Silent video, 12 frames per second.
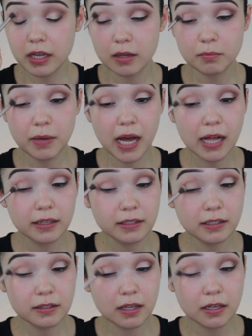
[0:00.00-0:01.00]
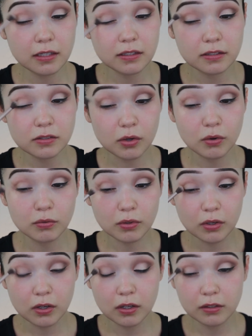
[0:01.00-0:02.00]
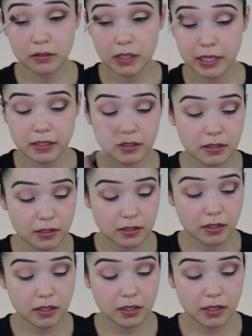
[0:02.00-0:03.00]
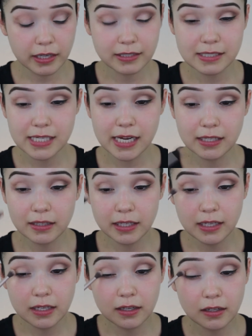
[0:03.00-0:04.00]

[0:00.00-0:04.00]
a palette that is overall like good, like daily,